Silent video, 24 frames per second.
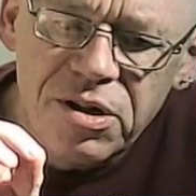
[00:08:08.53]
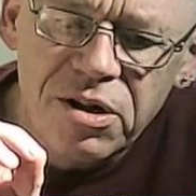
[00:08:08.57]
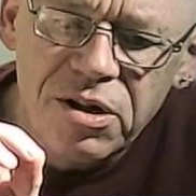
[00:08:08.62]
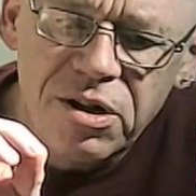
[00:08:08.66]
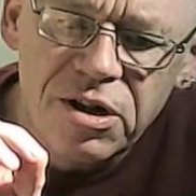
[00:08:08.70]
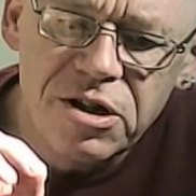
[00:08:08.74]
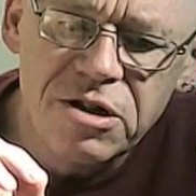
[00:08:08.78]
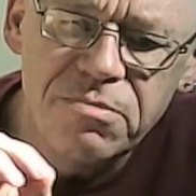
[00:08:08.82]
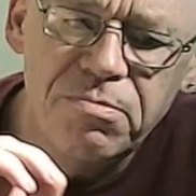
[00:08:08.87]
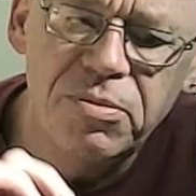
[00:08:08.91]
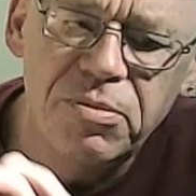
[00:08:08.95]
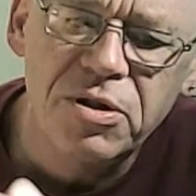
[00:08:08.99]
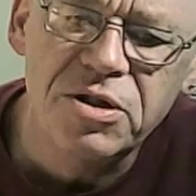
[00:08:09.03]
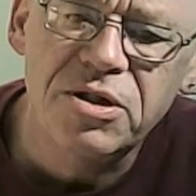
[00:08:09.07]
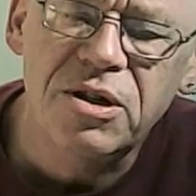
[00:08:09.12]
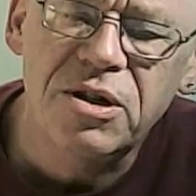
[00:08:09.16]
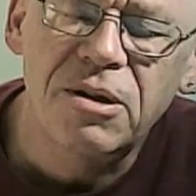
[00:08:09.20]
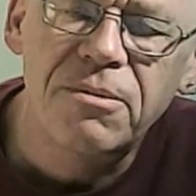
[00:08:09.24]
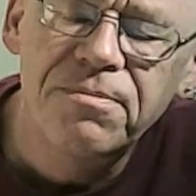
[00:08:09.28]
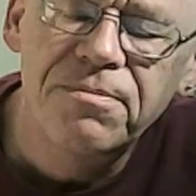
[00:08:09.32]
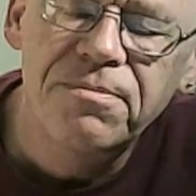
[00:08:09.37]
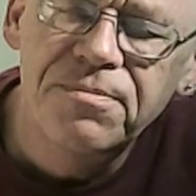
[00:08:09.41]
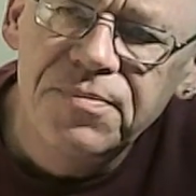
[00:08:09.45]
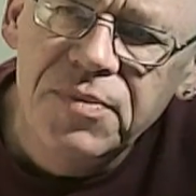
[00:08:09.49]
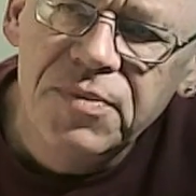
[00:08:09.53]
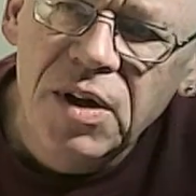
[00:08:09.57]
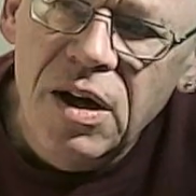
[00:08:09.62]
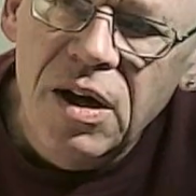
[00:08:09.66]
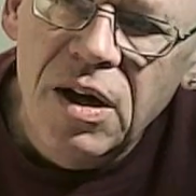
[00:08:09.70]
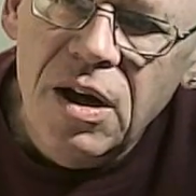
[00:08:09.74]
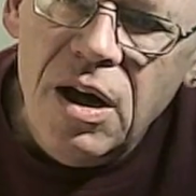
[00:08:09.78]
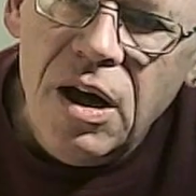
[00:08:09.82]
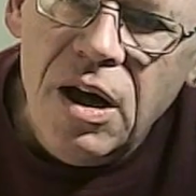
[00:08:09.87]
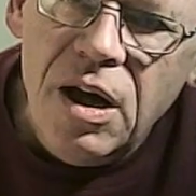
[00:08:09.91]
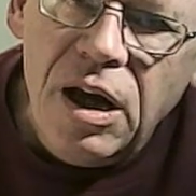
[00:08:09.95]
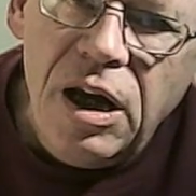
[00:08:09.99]
to this puzzle.
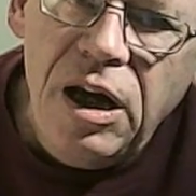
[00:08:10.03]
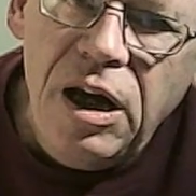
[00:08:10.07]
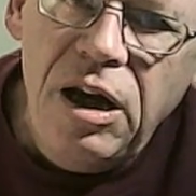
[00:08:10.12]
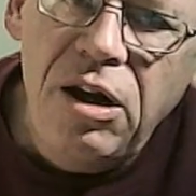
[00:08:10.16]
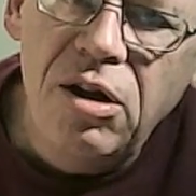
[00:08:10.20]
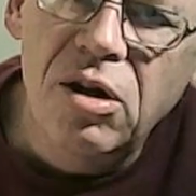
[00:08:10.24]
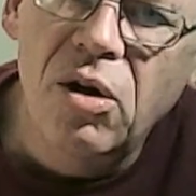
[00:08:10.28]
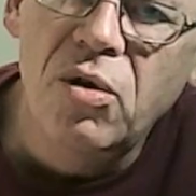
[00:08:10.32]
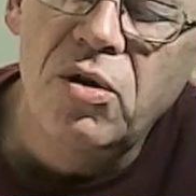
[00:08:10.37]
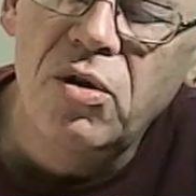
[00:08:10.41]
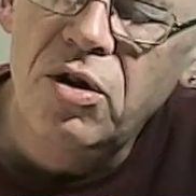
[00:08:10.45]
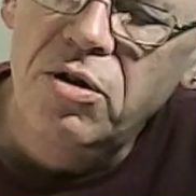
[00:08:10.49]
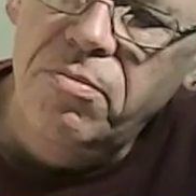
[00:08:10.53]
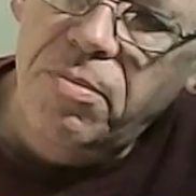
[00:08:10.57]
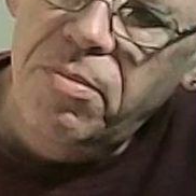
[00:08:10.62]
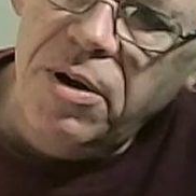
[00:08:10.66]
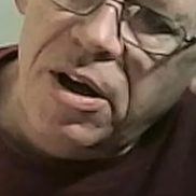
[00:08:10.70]
He noted,